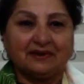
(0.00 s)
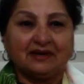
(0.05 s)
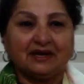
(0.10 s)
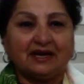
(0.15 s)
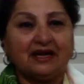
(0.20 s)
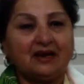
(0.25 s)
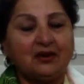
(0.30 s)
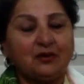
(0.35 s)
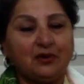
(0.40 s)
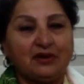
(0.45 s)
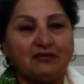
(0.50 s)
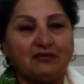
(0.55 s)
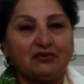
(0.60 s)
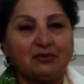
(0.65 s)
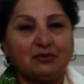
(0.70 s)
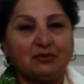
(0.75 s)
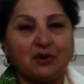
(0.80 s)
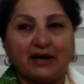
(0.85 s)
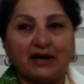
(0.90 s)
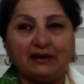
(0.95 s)
Hello
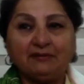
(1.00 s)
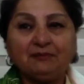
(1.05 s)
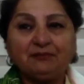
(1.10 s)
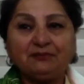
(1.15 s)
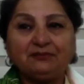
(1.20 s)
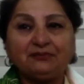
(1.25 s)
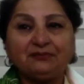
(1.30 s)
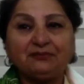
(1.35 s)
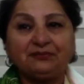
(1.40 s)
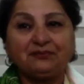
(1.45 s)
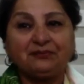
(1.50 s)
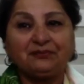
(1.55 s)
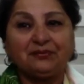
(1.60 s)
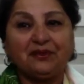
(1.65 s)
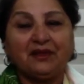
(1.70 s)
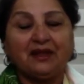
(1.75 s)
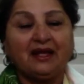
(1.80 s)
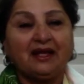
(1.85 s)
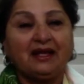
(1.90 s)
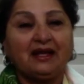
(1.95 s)
everyone.
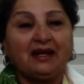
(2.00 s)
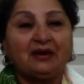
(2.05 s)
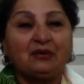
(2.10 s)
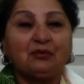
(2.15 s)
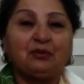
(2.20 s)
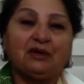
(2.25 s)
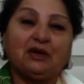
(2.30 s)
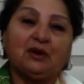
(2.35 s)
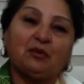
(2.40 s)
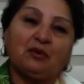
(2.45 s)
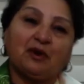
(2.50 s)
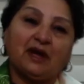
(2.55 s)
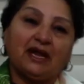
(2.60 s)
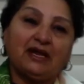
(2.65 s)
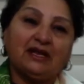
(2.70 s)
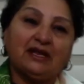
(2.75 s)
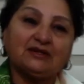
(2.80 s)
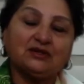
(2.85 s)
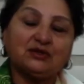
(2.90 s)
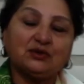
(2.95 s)
We are well
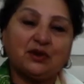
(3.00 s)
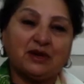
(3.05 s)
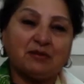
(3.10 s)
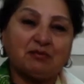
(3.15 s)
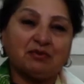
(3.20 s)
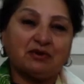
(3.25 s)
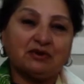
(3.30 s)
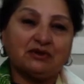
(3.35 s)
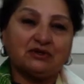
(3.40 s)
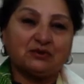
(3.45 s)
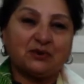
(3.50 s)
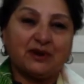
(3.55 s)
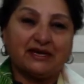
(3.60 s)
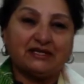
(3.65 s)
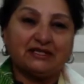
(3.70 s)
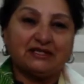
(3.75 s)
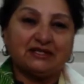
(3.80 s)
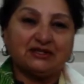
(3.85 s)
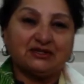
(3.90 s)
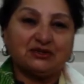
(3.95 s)
into April
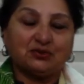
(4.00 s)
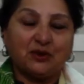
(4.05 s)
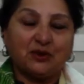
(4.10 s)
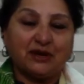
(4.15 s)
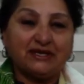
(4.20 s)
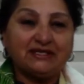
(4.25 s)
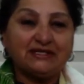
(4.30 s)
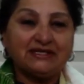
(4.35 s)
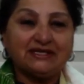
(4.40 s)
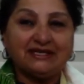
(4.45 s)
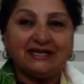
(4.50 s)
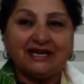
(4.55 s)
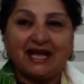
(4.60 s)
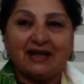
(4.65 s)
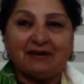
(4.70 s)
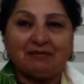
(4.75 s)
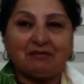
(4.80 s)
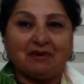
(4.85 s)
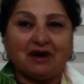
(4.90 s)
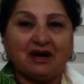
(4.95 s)
2020
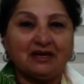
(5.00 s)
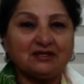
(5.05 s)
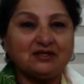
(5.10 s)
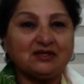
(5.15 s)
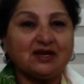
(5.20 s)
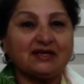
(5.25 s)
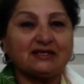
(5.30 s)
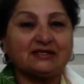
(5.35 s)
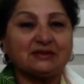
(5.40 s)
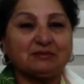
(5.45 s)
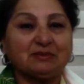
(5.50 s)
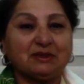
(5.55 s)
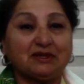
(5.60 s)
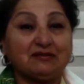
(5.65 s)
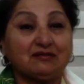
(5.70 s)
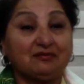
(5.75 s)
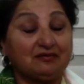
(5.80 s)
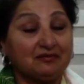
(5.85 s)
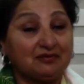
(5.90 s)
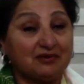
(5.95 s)
and March has
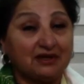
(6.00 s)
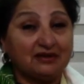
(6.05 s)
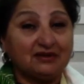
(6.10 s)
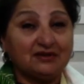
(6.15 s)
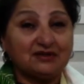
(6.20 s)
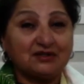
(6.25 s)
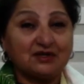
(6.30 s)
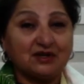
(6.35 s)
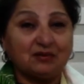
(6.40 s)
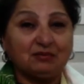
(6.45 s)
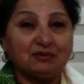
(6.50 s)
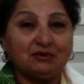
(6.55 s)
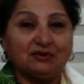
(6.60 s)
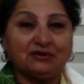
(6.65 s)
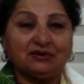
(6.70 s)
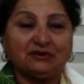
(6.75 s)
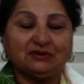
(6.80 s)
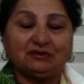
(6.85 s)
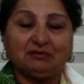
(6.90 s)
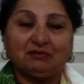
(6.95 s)
been very
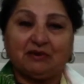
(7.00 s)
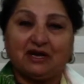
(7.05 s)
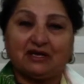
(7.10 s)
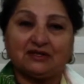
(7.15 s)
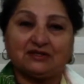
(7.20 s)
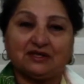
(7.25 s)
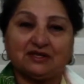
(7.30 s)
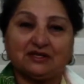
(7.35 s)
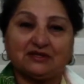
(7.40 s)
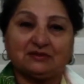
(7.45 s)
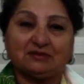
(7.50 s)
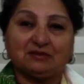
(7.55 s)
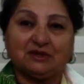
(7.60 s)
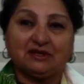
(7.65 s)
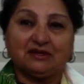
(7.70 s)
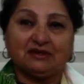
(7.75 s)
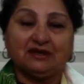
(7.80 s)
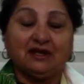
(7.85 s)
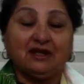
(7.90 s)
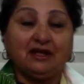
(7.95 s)
turbulent. March has
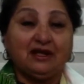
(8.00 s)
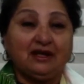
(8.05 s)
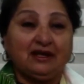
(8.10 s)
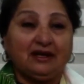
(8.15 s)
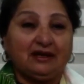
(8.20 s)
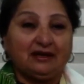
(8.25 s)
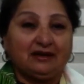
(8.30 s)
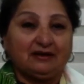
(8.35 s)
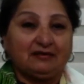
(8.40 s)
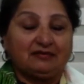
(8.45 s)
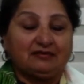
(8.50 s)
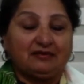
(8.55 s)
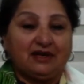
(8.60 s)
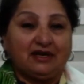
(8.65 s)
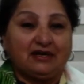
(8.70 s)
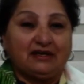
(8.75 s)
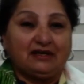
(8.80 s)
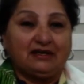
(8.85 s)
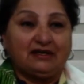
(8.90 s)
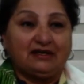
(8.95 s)
been
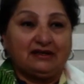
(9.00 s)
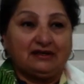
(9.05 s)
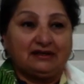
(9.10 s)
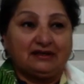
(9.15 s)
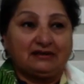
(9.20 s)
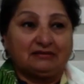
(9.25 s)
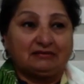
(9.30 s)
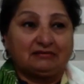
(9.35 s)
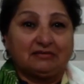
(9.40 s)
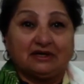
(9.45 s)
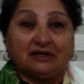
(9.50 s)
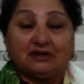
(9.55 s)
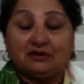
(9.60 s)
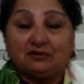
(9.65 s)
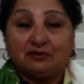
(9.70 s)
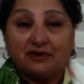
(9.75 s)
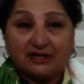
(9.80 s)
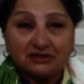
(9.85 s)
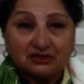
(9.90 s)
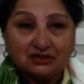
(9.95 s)
very
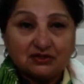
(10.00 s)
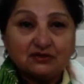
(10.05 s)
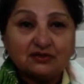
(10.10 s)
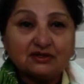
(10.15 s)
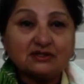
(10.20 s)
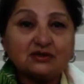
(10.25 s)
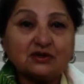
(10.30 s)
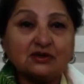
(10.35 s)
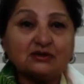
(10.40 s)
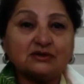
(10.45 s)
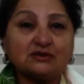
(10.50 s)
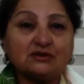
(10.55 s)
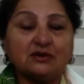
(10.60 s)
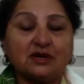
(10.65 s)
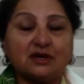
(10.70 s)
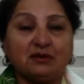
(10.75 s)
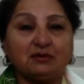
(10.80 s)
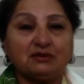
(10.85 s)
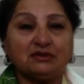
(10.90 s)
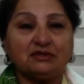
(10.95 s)
adventurous also,
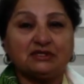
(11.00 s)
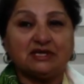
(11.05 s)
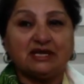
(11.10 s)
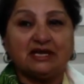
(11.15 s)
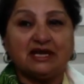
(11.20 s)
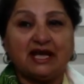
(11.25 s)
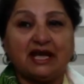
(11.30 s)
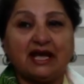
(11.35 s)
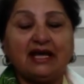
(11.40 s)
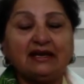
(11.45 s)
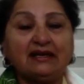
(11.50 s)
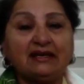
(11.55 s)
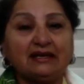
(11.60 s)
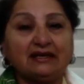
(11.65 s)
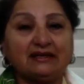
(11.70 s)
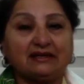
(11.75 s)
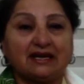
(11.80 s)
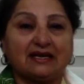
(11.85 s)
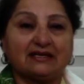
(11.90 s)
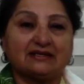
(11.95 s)
I would say, and
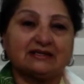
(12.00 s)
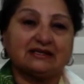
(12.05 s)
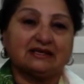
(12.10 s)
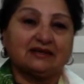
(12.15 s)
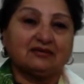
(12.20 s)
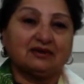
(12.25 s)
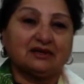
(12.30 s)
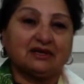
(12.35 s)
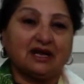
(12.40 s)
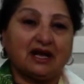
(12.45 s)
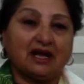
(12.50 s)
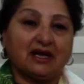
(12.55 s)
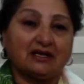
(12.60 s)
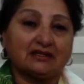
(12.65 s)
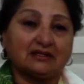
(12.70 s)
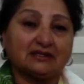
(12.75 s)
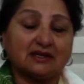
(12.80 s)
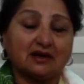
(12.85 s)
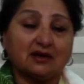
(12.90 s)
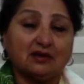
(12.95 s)
it has given
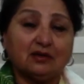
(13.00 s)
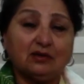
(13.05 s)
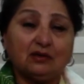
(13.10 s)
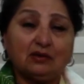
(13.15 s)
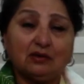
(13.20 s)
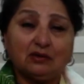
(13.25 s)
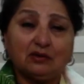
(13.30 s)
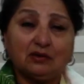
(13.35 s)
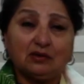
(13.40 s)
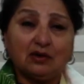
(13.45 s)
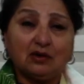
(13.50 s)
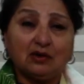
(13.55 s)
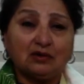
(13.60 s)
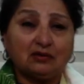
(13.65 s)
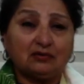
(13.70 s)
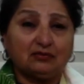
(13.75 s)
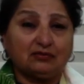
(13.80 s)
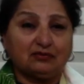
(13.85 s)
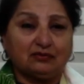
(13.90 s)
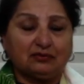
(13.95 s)
us a
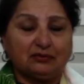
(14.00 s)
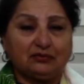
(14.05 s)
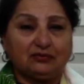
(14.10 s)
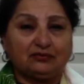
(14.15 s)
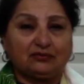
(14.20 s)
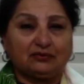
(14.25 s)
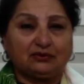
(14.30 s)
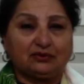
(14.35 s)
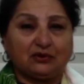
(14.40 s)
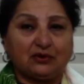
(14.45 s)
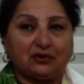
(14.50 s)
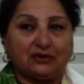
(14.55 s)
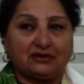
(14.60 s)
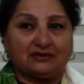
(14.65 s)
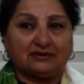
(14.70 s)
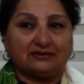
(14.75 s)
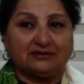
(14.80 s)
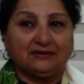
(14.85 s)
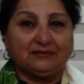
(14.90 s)
lot of food for thought.